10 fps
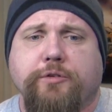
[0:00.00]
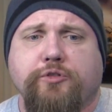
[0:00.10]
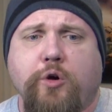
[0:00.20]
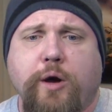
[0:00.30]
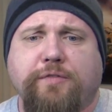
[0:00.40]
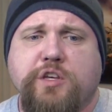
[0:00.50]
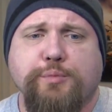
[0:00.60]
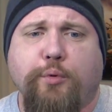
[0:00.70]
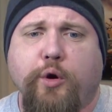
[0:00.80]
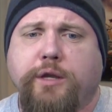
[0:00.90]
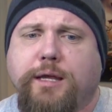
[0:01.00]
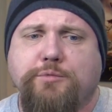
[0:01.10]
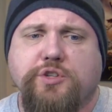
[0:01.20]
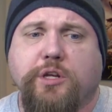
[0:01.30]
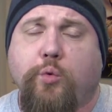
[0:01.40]
So at this point, I'm
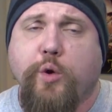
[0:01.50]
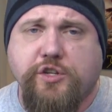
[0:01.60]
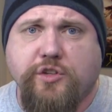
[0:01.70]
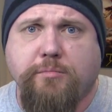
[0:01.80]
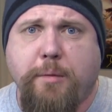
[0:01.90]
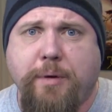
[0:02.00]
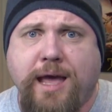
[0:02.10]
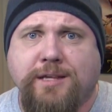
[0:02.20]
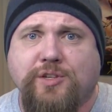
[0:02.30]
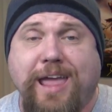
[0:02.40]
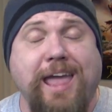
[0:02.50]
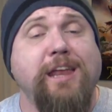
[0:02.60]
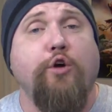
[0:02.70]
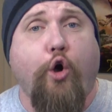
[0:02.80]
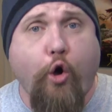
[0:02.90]
just going to wish them the best
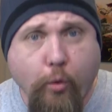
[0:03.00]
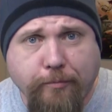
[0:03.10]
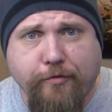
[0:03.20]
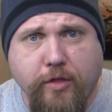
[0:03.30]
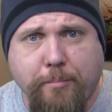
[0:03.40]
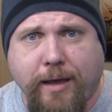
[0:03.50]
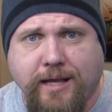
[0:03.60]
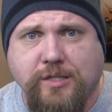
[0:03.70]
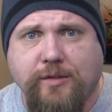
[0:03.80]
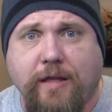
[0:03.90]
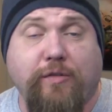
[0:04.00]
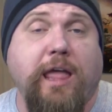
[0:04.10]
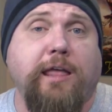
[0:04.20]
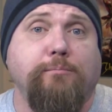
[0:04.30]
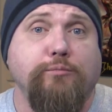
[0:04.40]
and hope for the best that
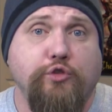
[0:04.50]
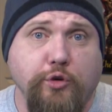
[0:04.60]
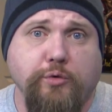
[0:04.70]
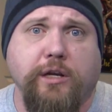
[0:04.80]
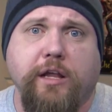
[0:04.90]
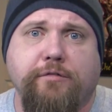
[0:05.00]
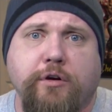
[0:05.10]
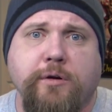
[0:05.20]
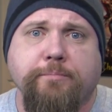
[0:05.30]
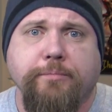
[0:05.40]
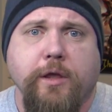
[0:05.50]
they do deliver